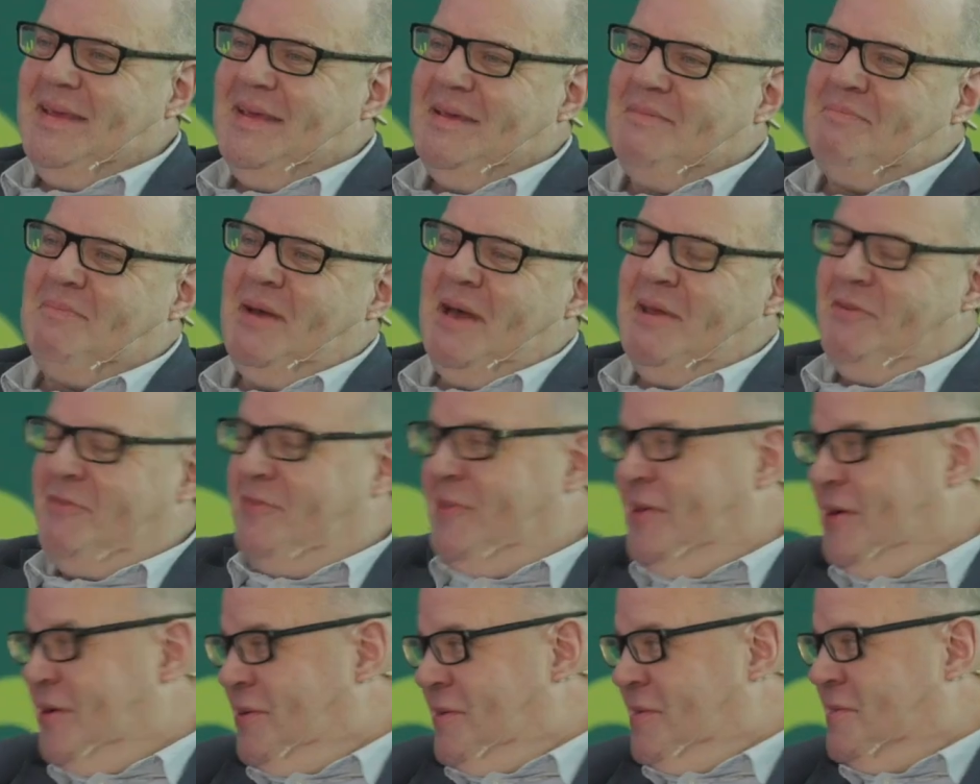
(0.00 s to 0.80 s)
my
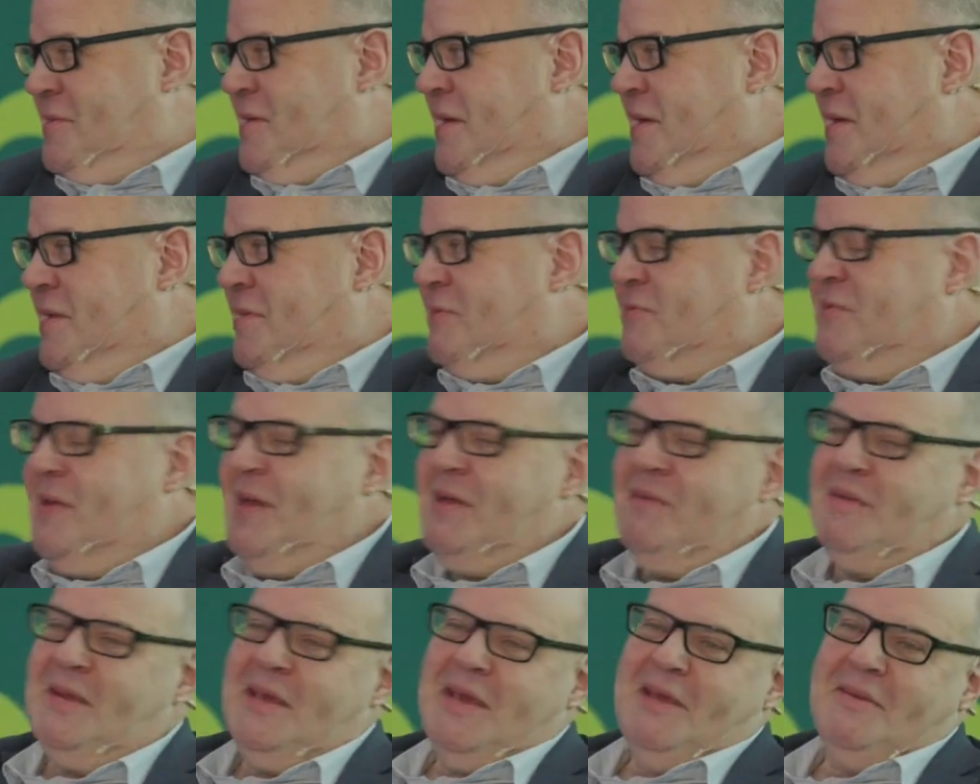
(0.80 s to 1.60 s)
fiancé has
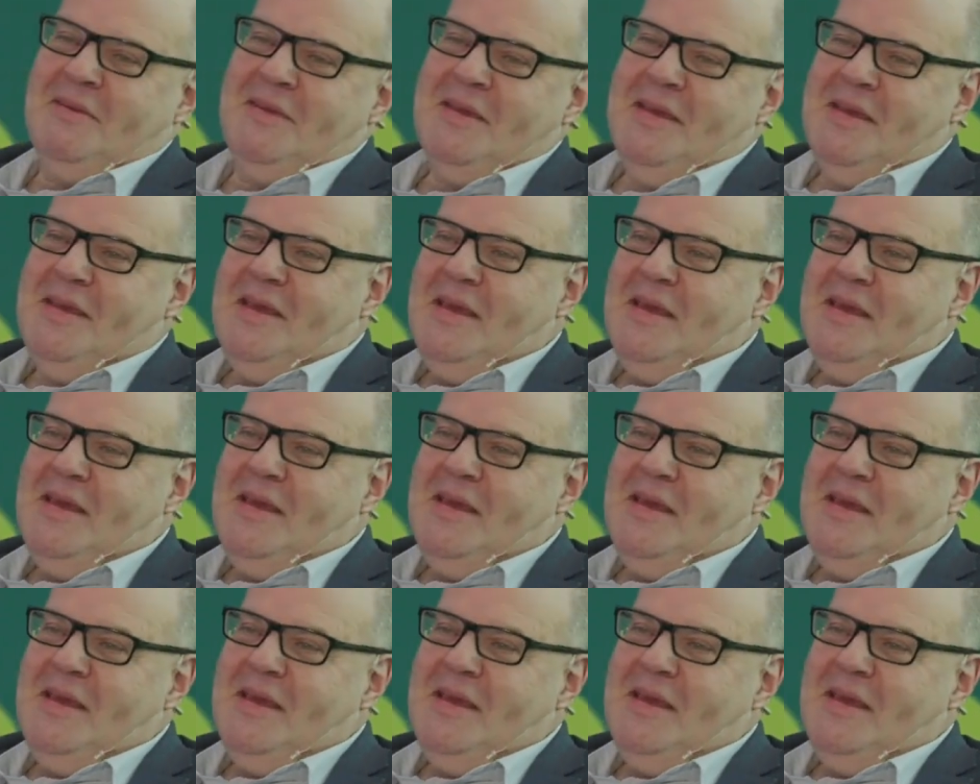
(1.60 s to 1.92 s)
found out.